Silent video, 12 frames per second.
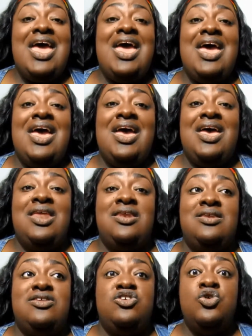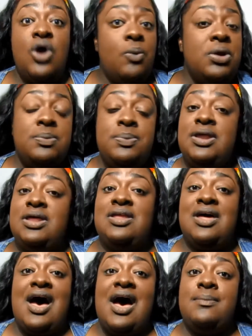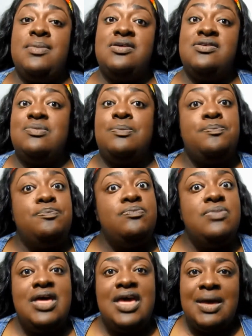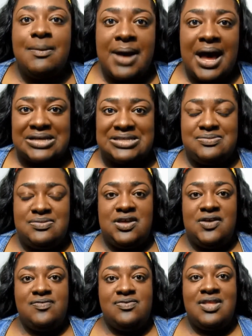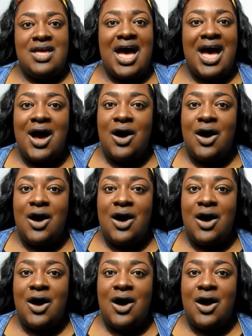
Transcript: and you don't want to put it in the comments, inbox me. I